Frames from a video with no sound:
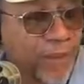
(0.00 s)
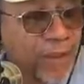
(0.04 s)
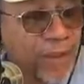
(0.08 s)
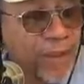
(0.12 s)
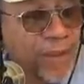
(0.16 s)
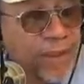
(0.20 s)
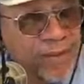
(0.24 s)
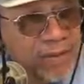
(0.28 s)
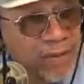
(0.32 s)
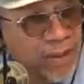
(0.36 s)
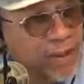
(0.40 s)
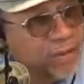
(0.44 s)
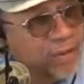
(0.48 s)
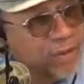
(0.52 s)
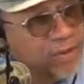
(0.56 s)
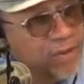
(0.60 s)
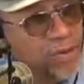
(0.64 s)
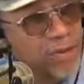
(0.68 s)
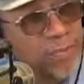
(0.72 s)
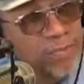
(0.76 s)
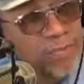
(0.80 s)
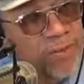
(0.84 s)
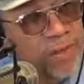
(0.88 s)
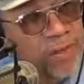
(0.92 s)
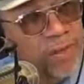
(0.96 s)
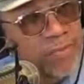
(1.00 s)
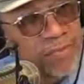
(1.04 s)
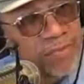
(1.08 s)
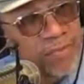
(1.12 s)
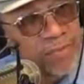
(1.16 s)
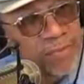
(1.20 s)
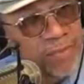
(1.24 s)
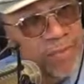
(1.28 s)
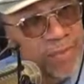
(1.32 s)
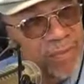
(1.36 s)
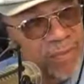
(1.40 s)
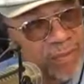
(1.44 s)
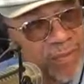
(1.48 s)
Because there's two
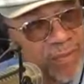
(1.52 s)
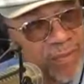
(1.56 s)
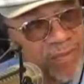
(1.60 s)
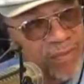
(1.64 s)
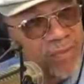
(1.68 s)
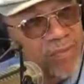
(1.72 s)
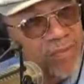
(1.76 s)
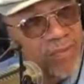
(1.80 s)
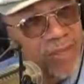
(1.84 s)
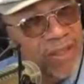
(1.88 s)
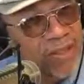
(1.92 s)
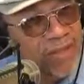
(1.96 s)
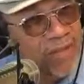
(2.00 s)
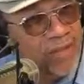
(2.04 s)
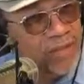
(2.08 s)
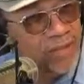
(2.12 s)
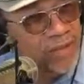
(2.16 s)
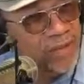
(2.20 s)
broken windows.